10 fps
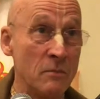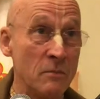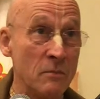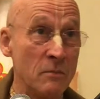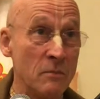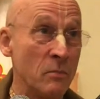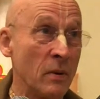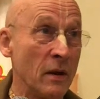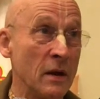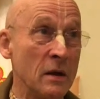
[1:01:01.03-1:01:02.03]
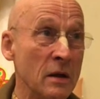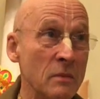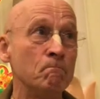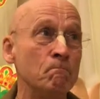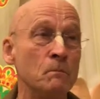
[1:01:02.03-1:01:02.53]
And
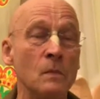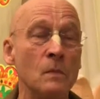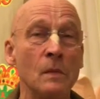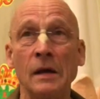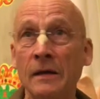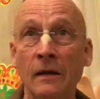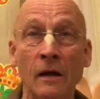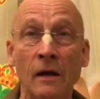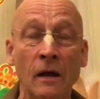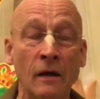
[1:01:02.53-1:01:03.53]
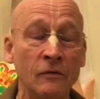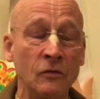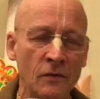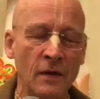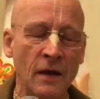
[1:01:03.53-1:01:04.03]
of course,
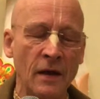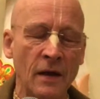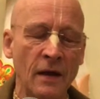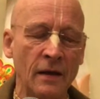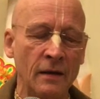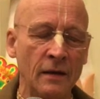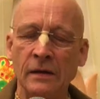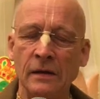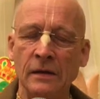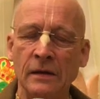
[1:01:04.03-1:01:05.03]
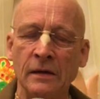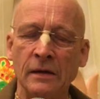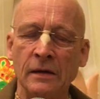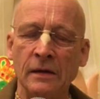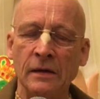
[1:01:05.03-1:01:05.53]
that always,
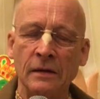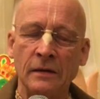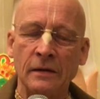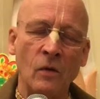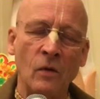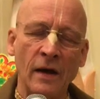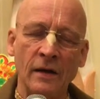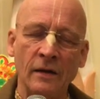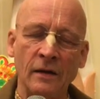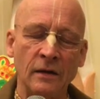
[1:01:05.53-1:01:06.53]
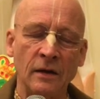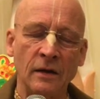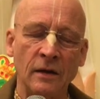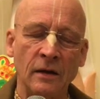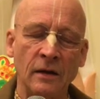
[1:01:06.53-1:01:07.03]
it always strikes me,
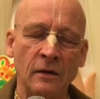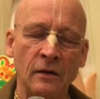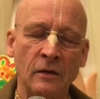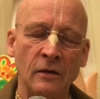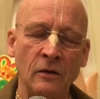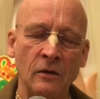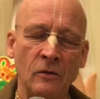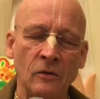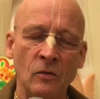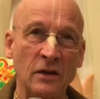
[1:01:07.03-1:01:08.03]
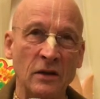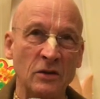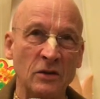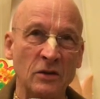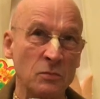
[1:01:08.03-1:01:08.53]
especially these days, the
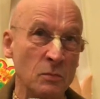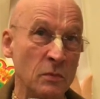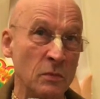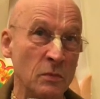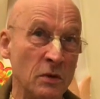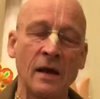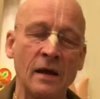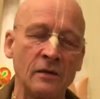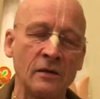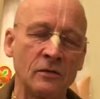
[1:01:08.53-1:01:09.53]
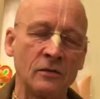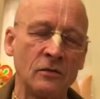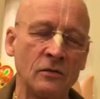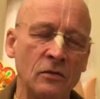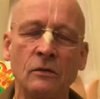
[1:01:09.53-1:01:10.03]
potency
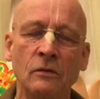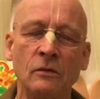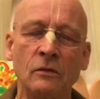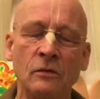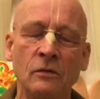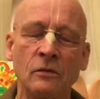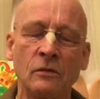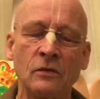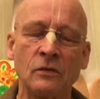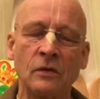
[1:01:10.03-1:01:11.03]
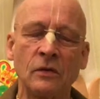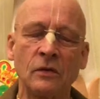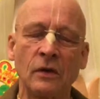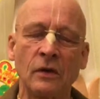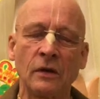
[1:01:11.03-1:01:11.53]
of Srila
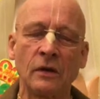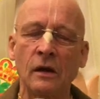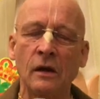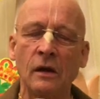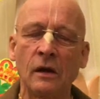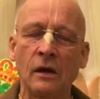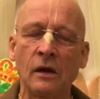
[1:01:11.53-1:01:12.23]
Prabhupada's